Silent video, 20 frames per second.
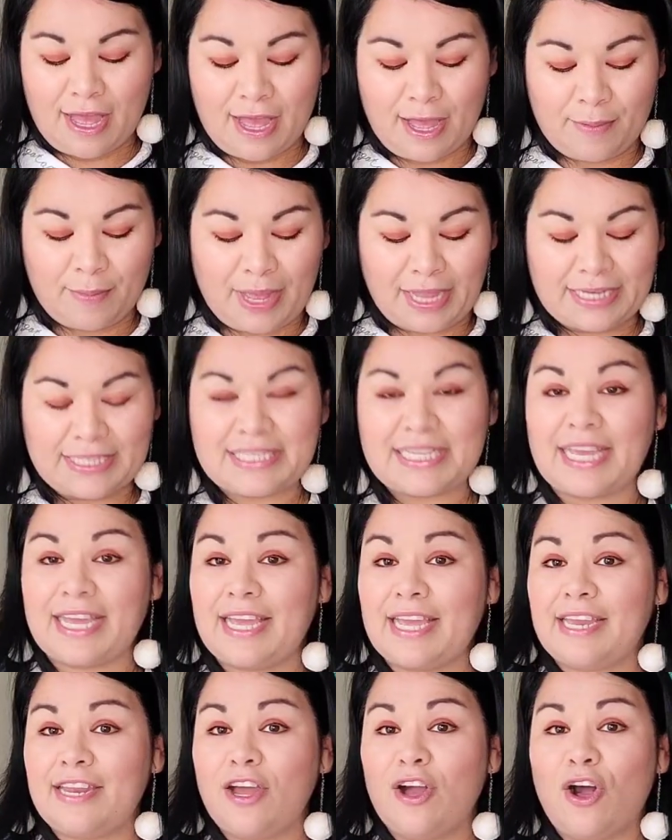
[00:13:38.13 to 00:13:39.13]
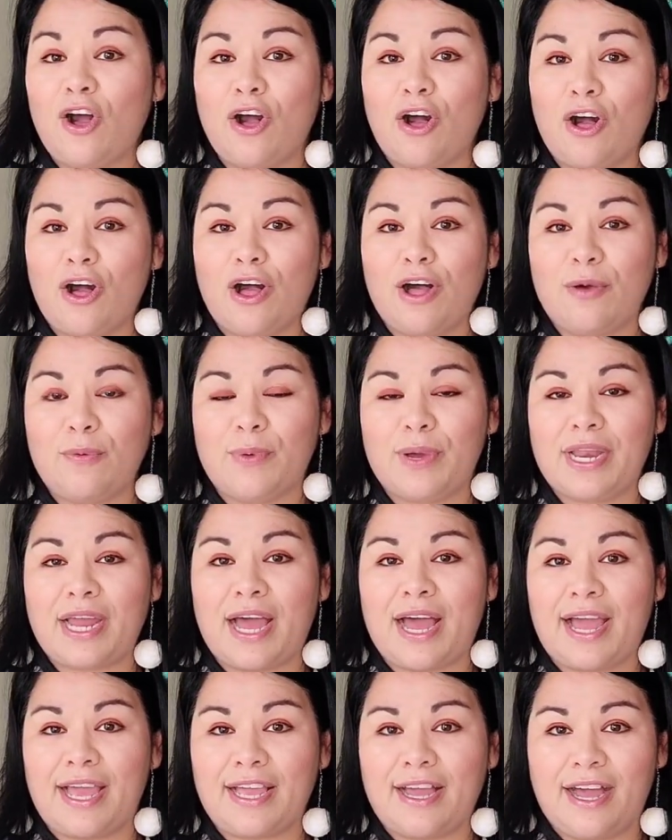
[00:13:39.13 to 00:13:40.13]
Um, I did haul what
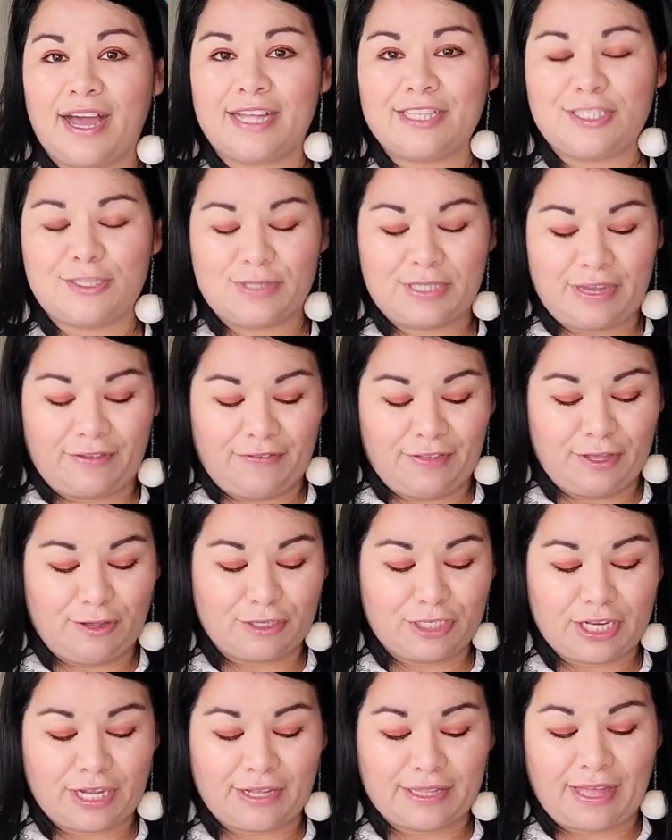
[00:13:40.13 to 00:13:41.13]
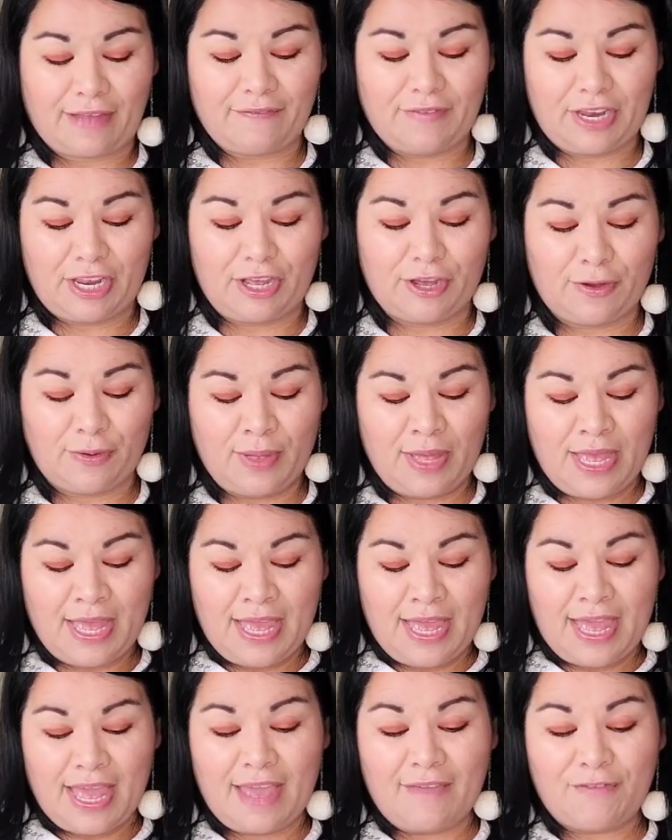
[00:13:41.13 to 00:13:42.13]
I got, so definitely go check out that video
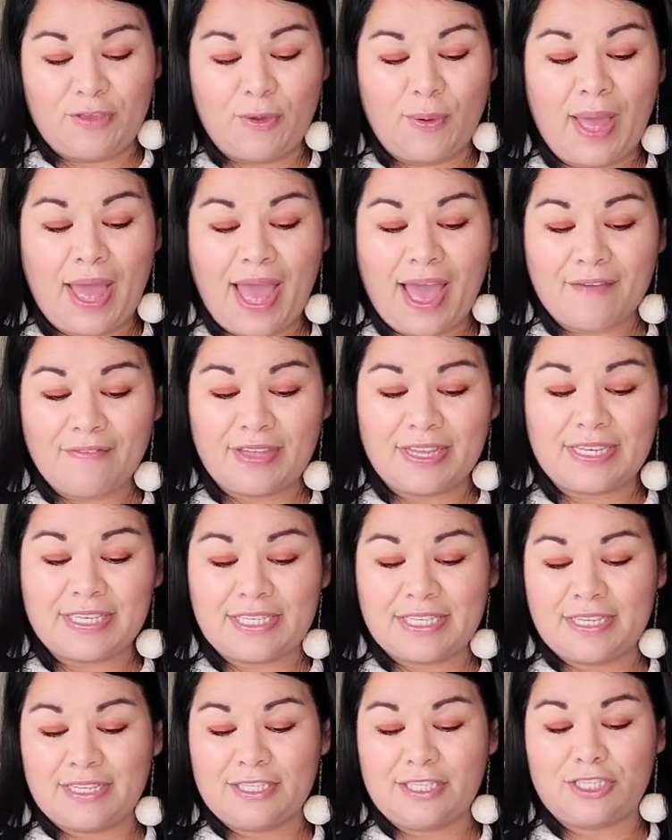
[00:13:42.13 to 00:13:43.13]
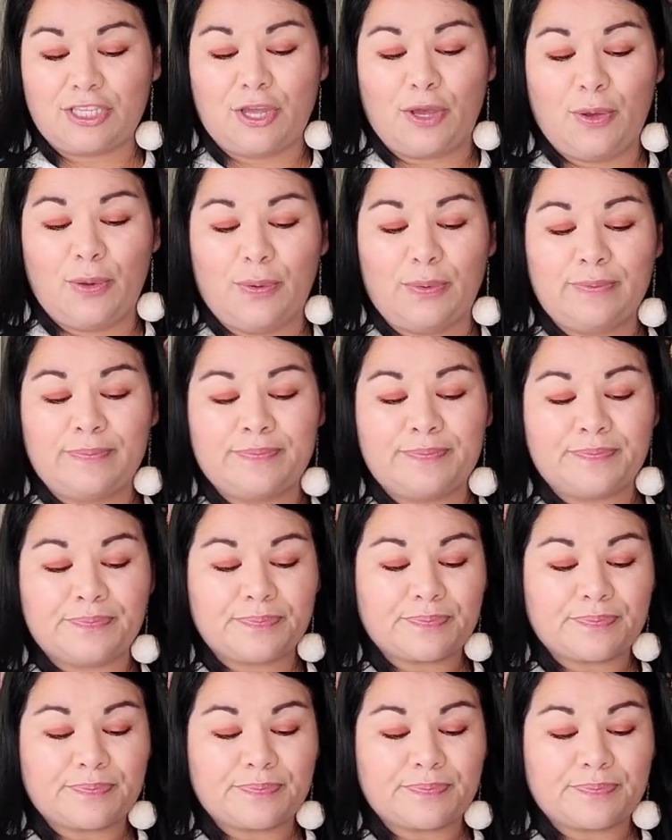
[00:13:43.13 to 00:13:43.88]
if you haven't. So